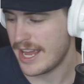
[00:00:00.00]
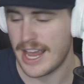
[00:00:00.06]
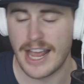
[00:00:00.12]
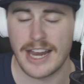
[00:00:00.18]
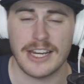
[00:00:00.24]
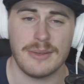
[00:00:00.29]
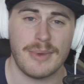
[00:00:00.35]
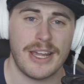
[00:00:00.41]

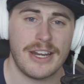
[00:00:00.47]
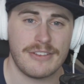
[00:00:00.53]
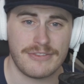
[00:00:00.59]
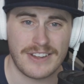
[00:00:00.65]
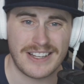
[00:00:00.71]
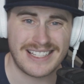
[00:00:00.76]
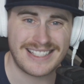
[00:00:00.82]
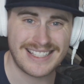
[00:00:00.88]
and he made a
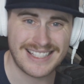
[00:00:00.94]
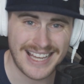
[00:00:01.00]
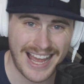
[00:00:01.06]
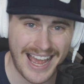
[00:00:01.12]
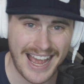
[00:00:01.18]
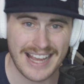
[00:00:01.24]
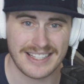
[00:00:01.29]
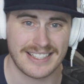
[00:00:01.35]

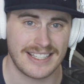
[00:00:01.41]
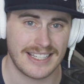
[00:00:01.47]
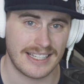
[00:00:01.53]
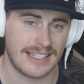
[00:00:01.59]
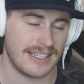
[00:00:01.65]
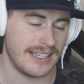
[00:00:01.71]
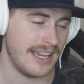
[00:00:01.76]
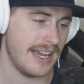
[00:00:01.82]

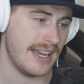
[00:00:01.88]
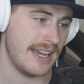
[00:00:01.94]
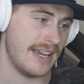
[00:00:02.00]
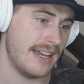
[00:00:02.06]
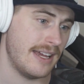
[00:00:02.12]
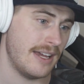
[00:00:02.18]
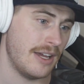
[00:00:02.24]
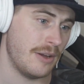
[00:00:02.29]
fantastic
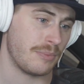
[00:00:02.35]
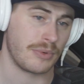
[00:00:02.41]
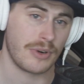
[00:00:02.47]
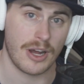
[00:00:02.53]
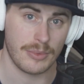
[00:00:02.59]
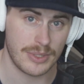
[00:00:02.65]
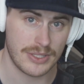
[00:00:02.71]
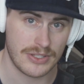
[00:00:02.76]
uh,
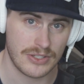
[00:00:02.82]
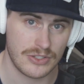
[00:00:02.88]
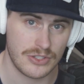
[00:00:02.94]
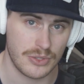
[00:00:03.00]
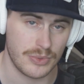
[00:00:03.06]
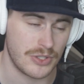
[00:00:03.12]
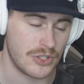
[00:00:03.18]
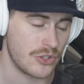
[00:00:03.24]
promise
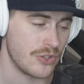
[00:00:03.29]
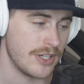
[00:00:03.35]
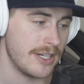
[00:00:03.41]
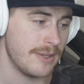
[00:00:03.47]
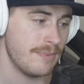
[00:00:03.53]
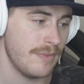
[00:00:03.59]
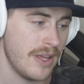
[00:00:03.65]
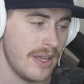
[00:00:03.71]
to his
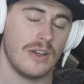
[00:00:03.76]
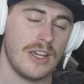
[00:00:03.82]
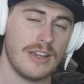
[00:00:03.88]
stream.